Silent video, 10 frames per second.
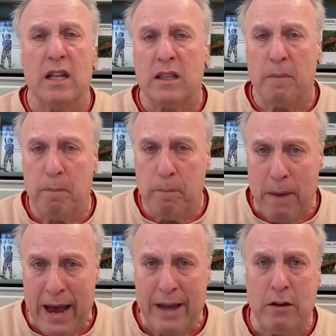The
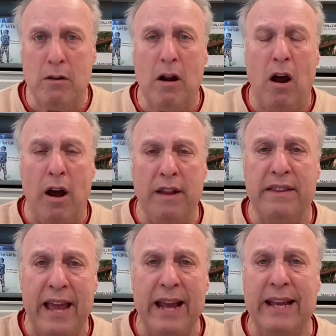batter on
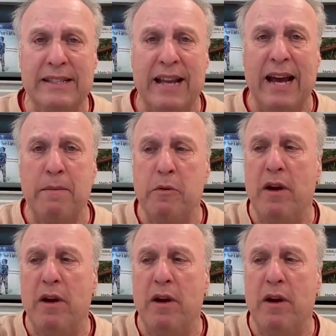deck has got to be